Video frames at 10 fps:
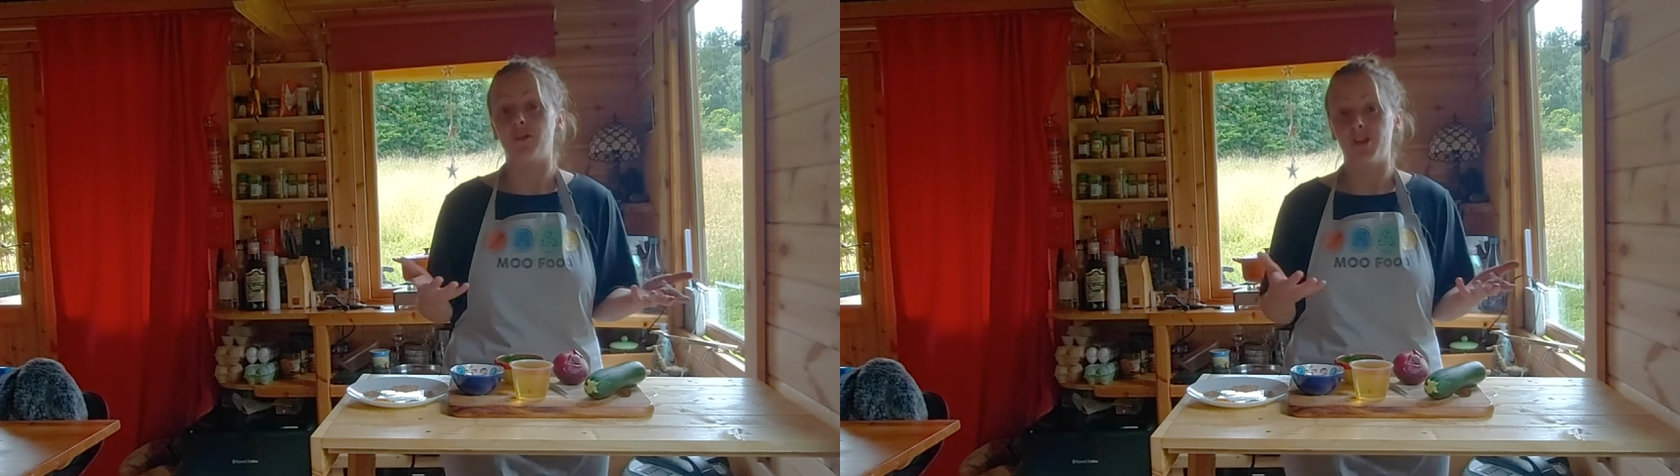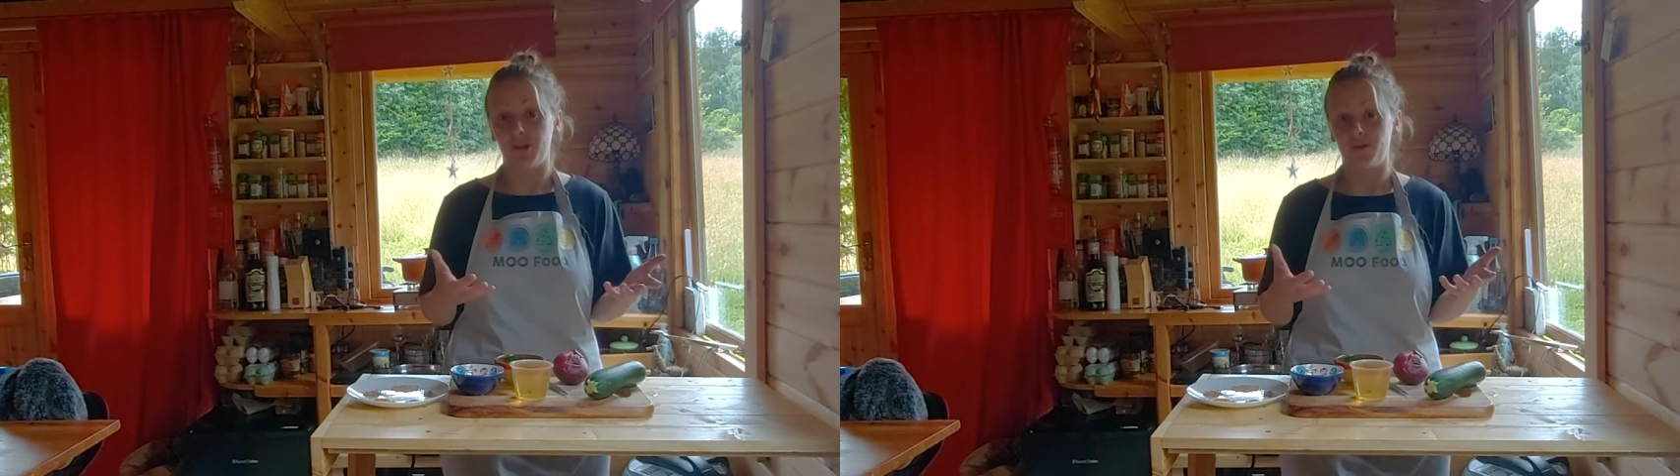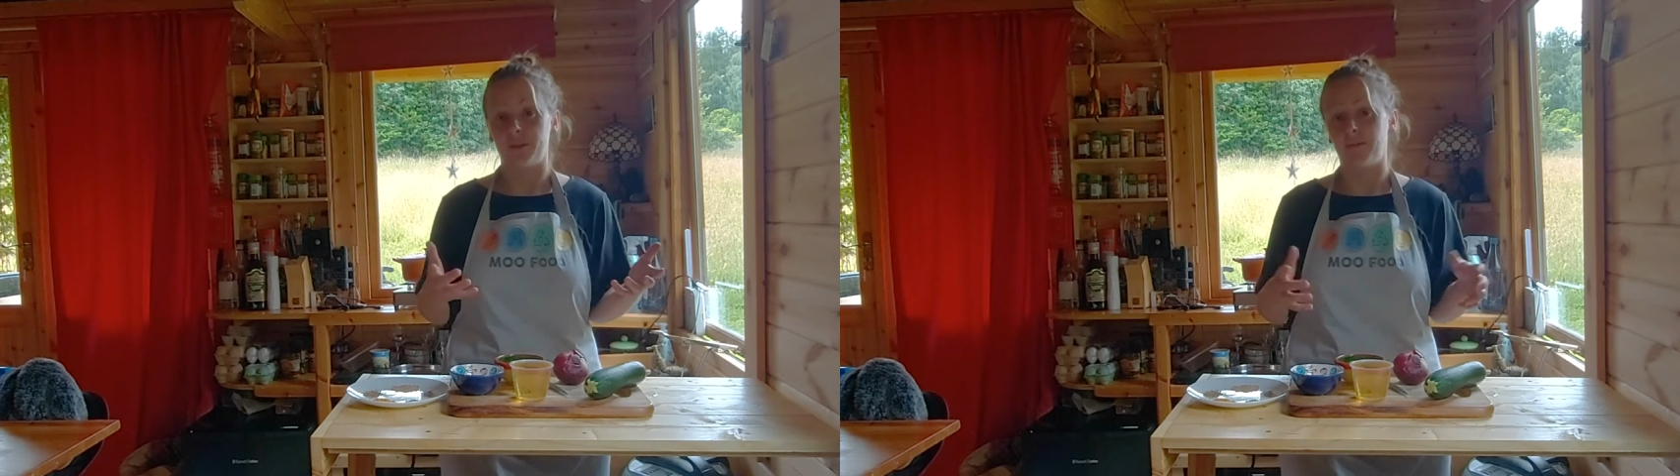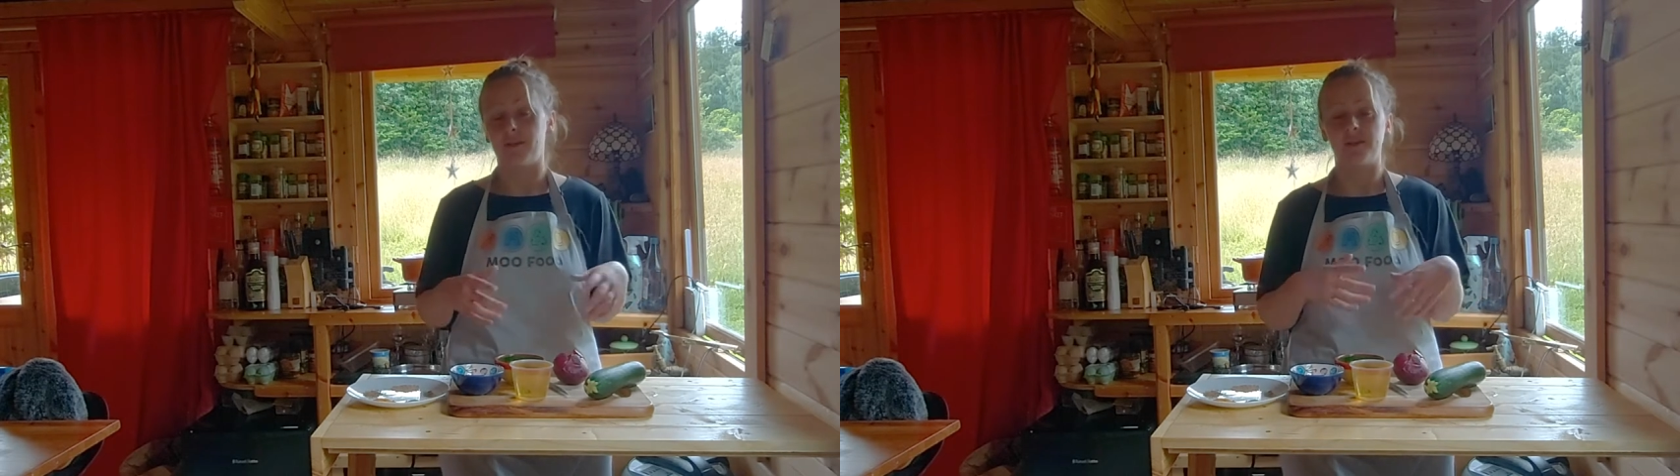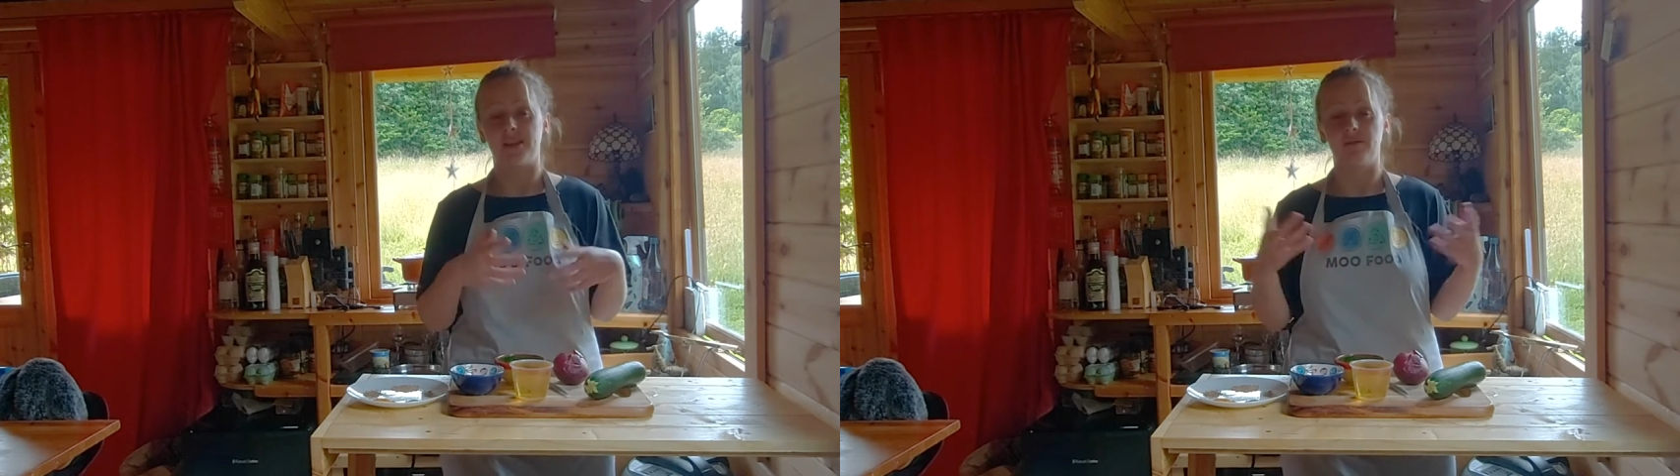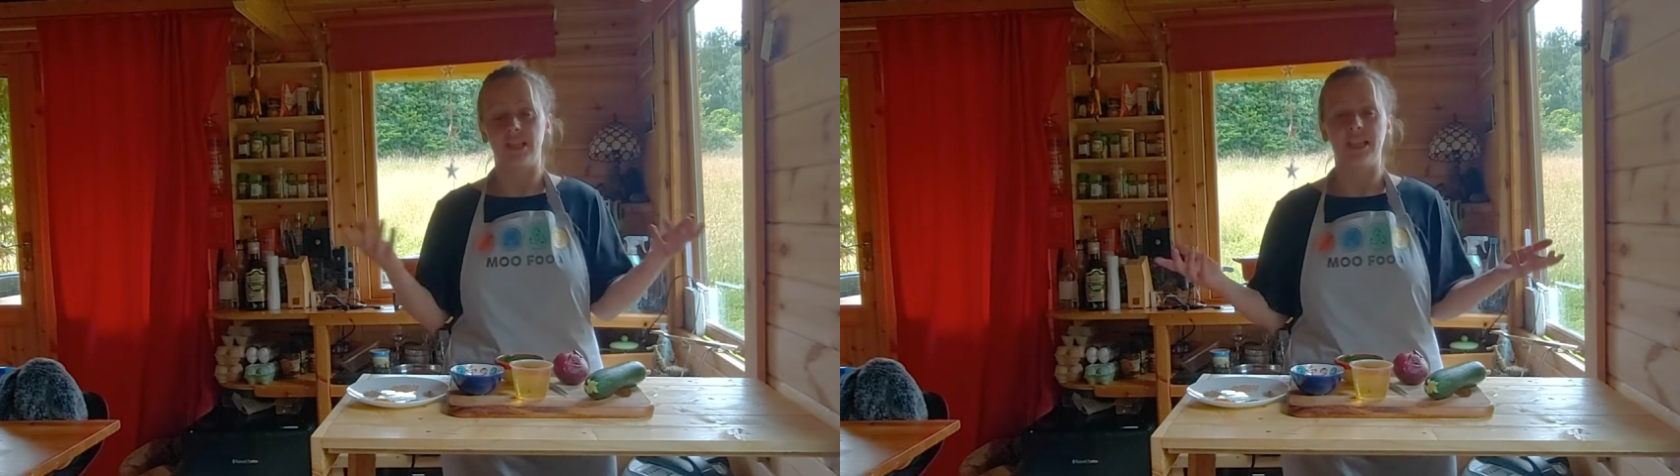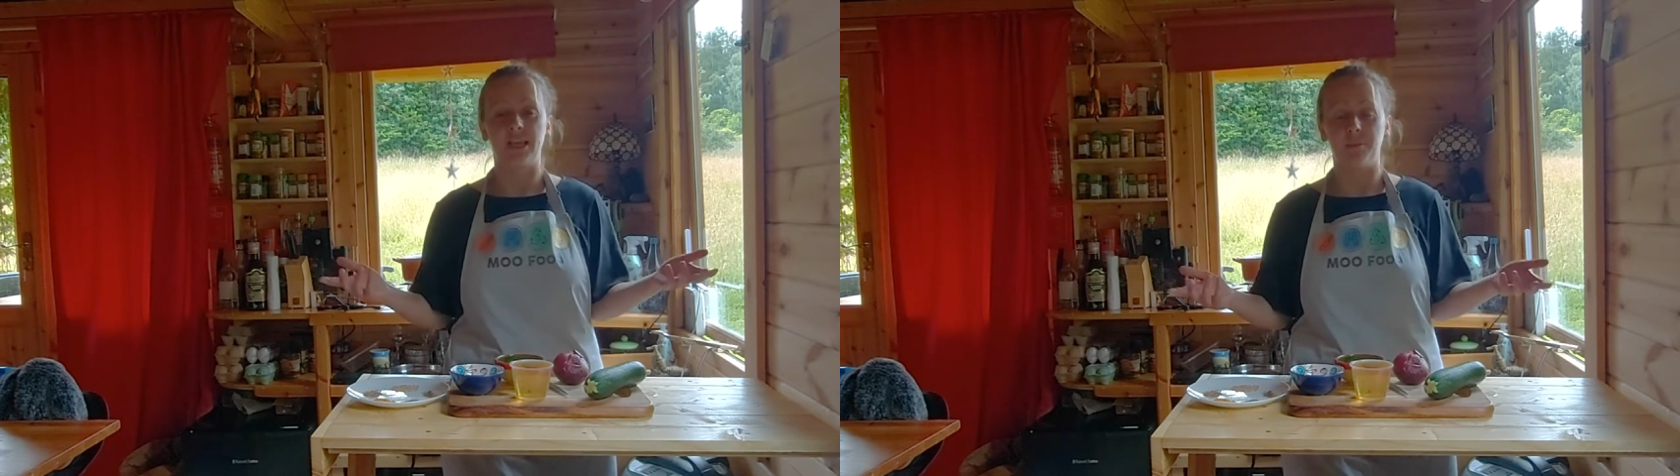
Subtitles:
to do with them because they really can